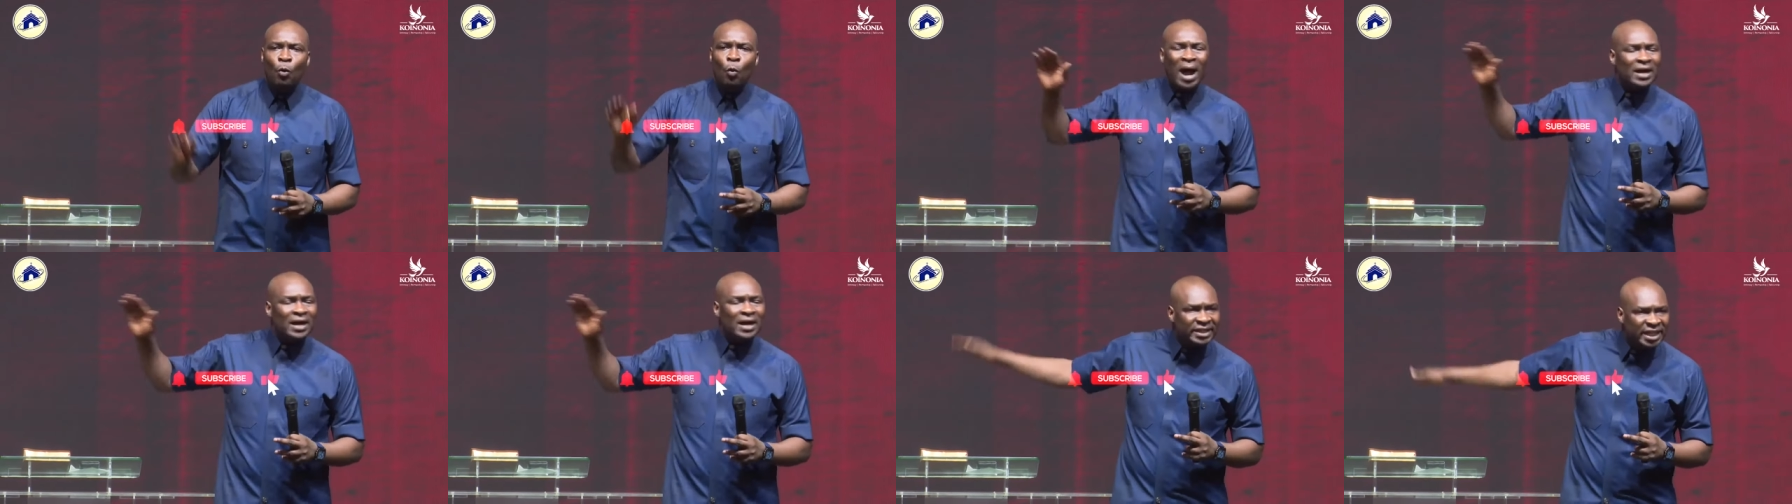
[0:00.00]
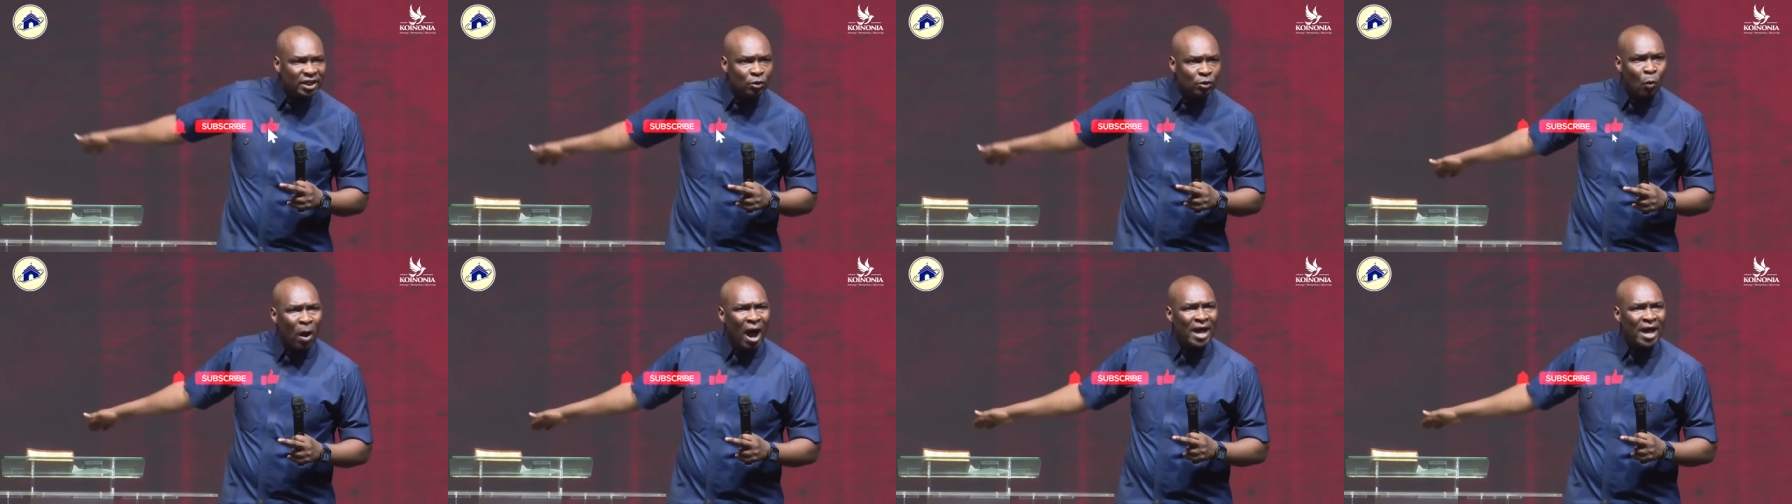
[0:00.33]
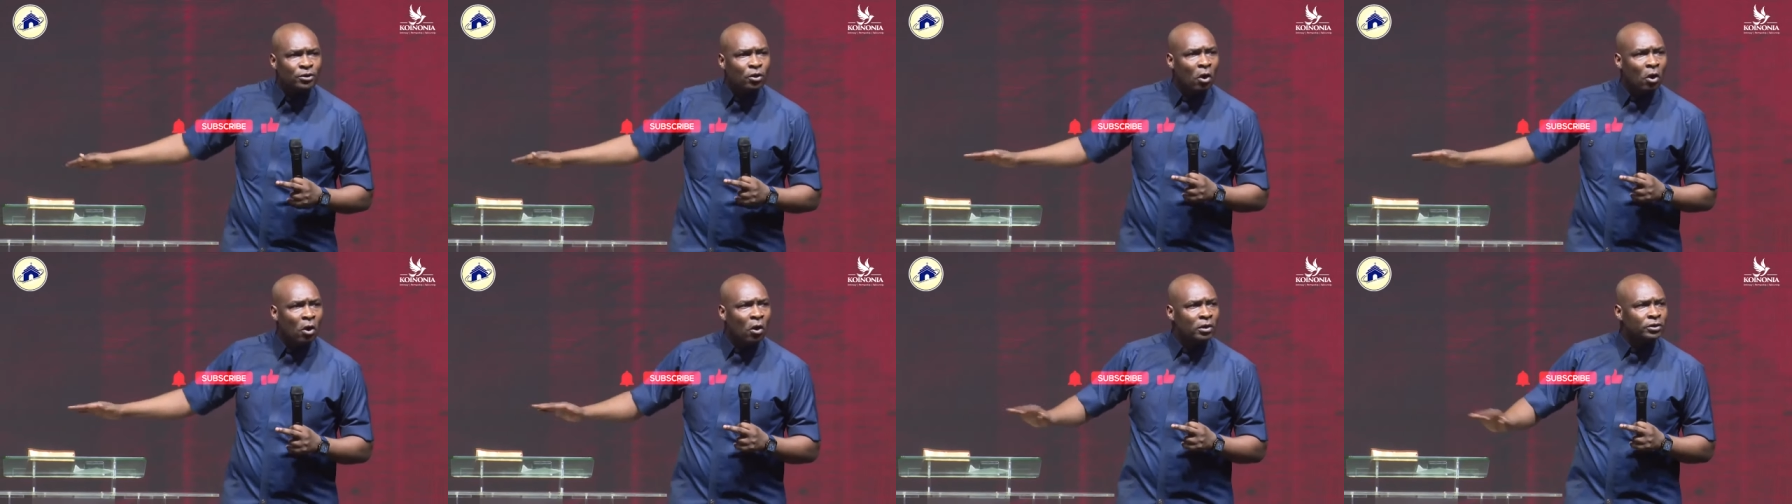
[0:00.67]
wondering why
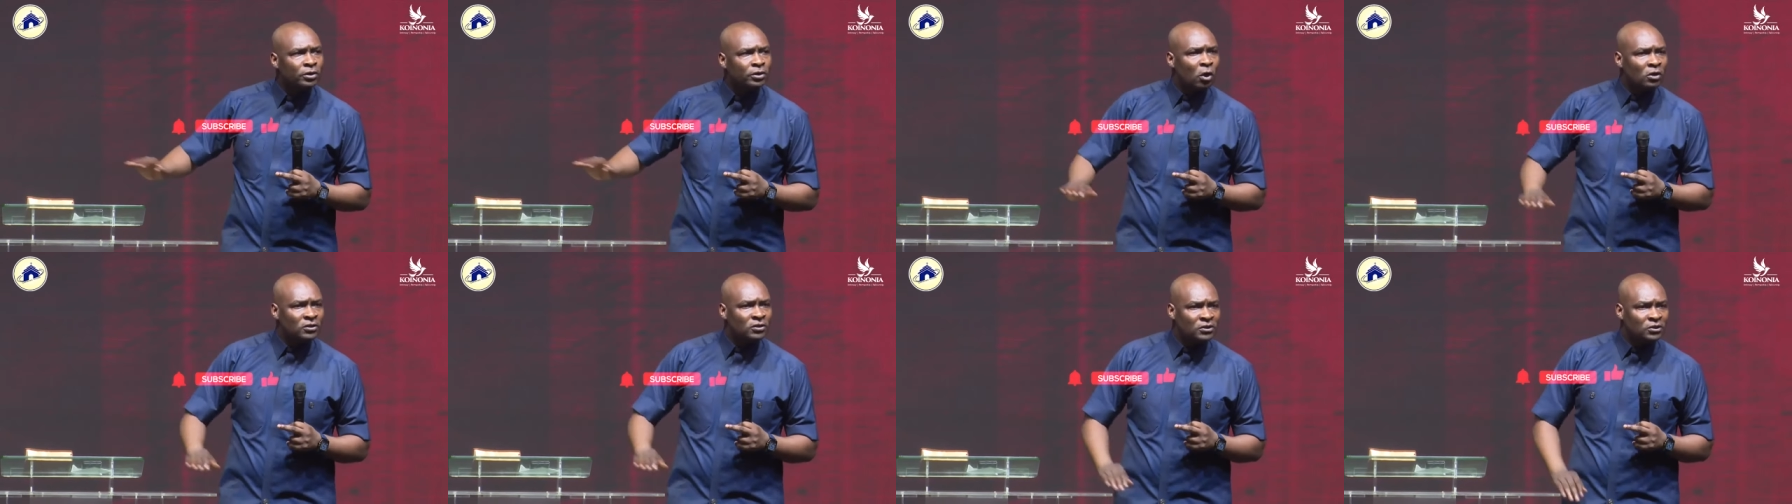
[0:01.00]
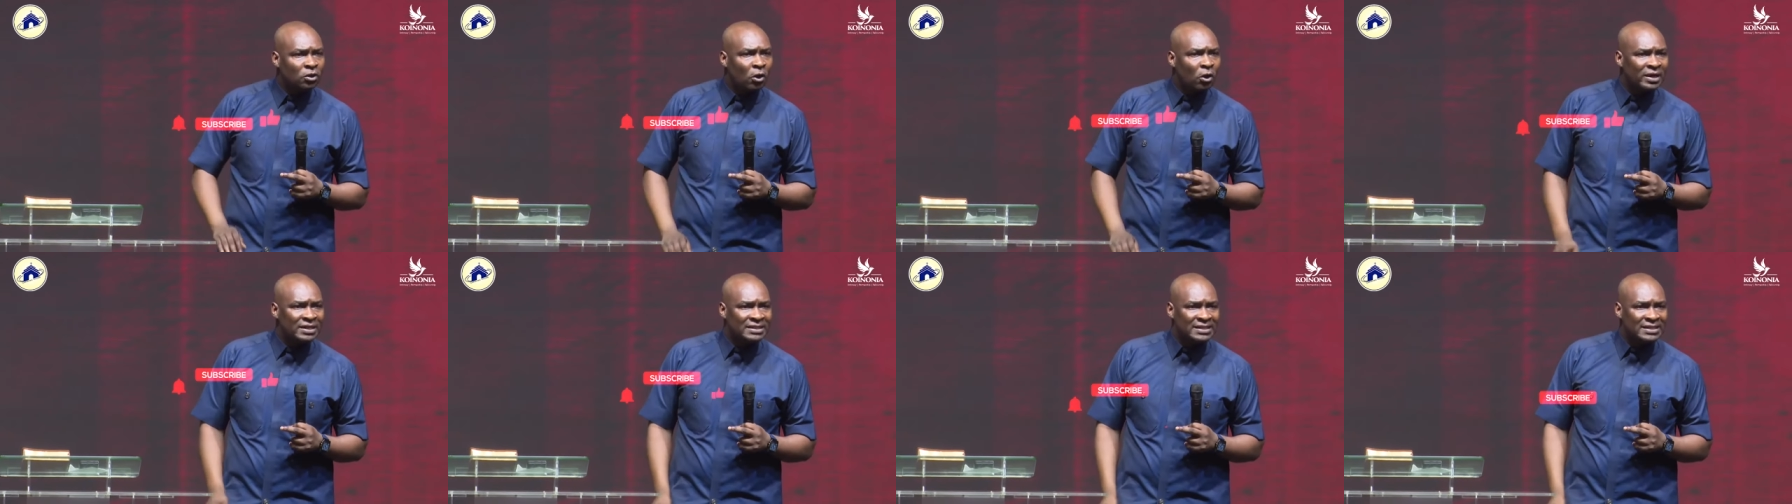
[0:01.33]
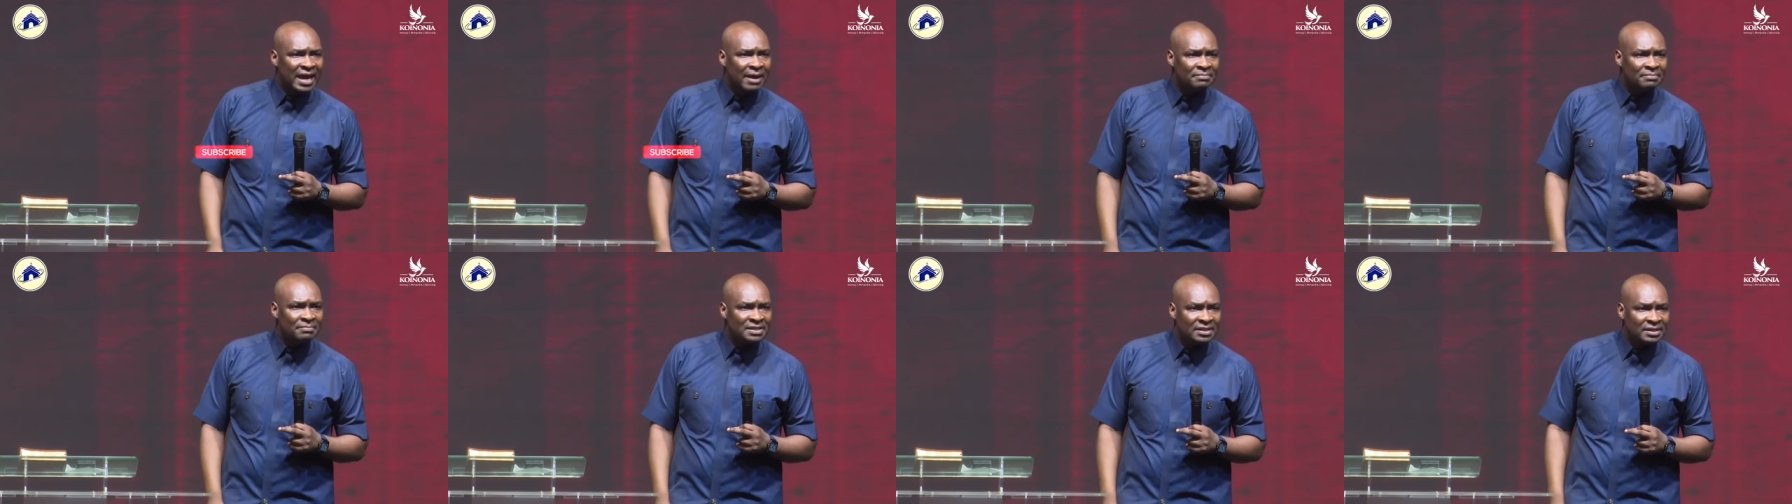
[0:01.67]
your, your store is
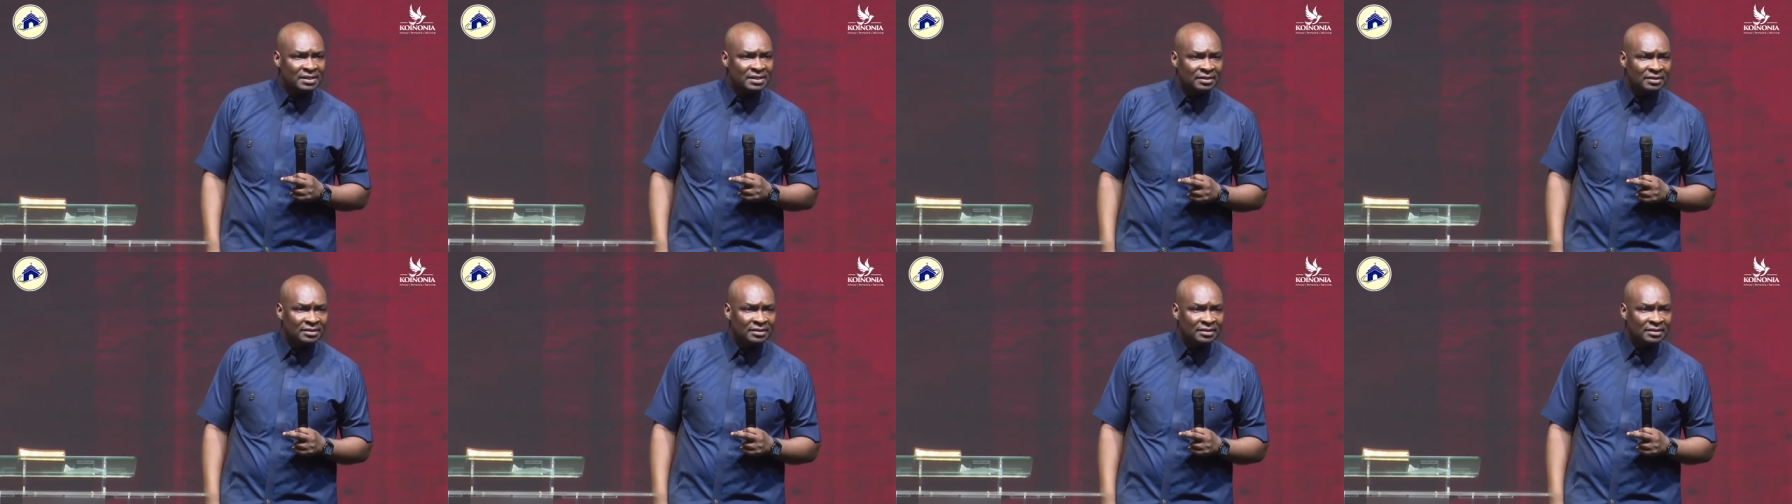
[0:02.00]
empty.